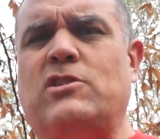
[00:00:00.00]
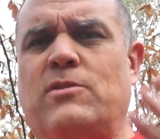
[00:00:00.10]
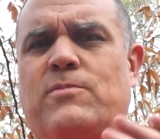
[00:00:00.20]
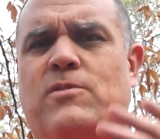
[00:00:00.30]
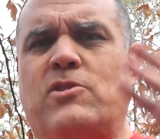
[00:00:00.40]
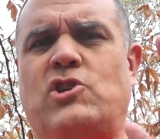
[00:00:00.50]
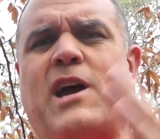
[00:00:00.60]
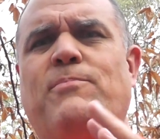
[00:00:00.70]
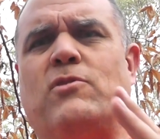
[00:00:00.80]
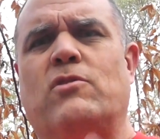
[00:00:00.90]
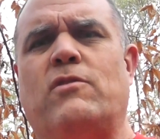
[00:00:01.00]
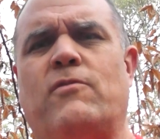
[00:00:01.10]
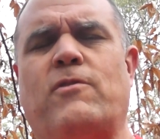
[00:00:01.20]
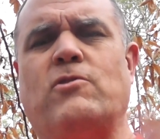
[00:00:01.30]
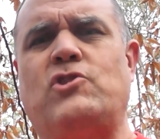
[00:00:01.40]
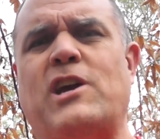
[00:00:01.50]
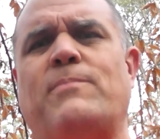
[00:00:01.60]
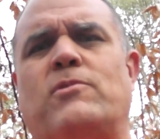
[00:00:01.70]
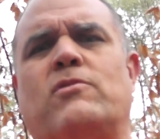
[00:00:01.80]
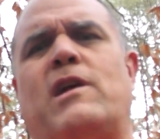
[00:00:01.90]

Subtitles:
of the chapter, or the first chapter.